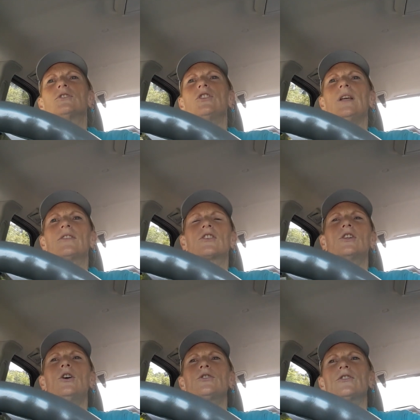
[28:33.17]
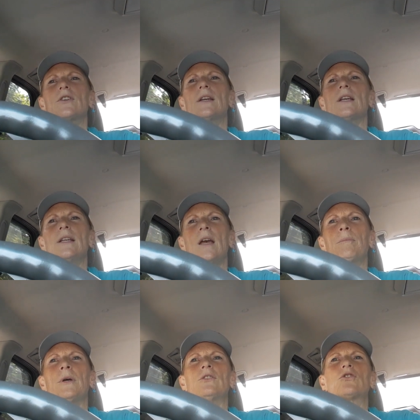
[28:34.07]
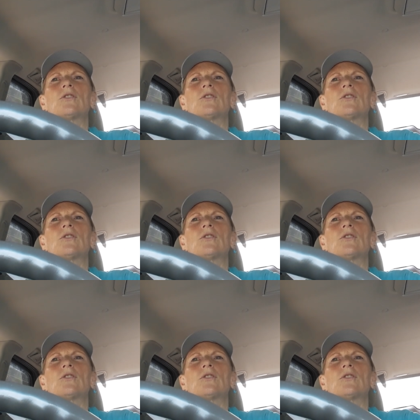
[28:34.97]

gee, as close as I can get, but